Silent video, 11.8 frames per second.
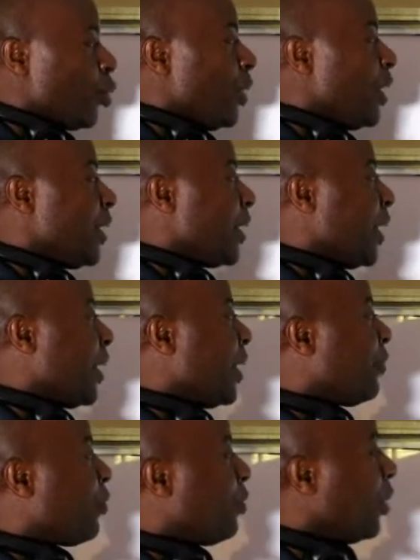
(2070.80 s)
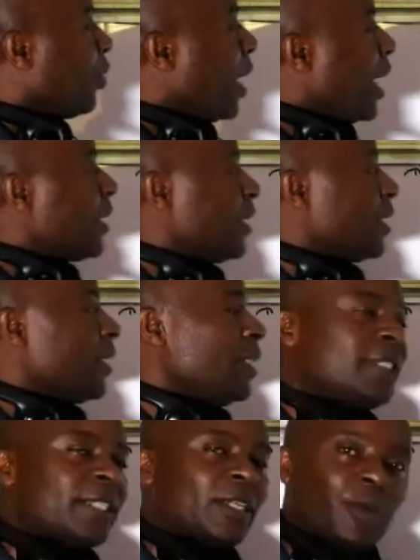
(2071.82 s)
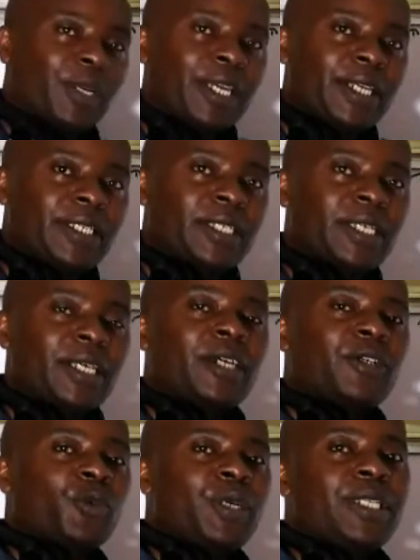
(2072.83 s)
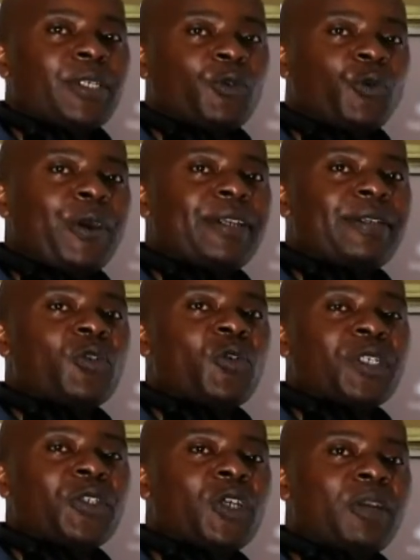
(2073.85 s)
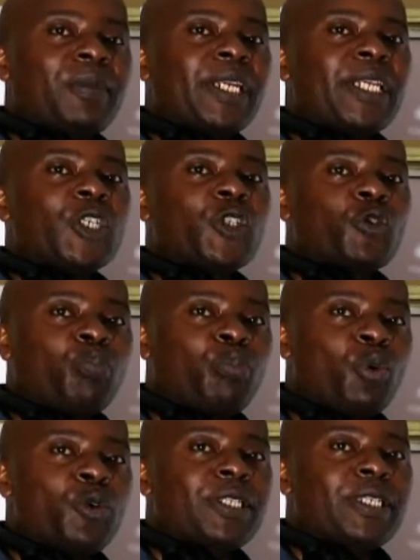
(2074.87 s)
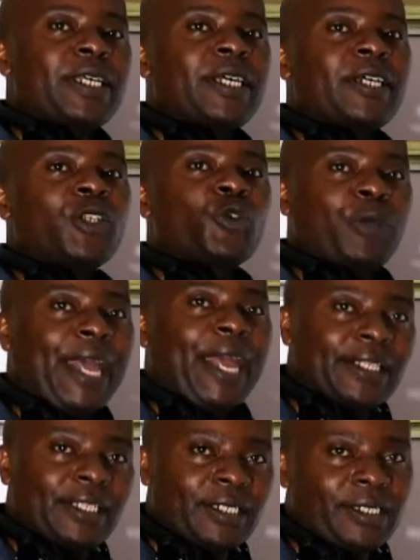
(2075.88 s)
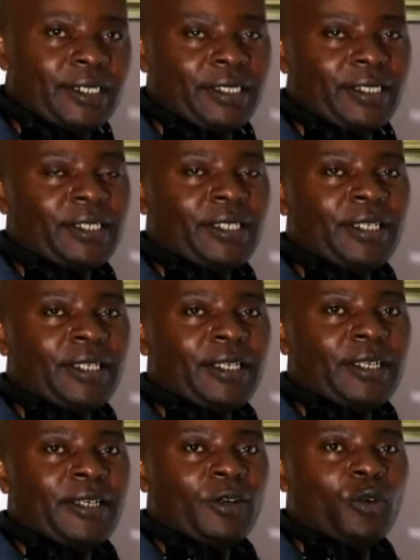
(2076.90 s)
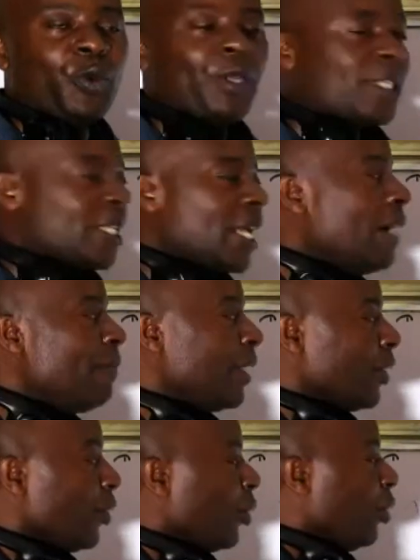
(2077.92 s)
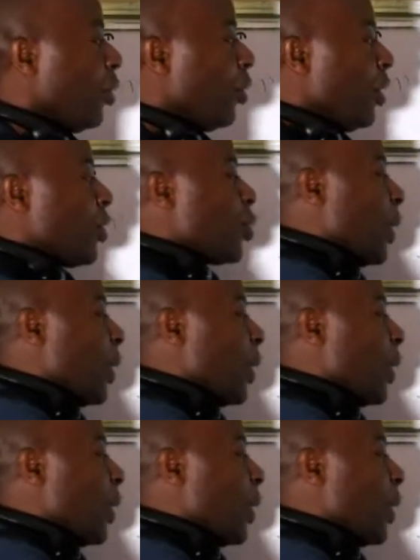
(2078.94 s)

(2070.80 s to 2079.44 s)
to integrate from the word integrate, to integrate, ladies and gentlemen, is to put together. We are summing, you know. So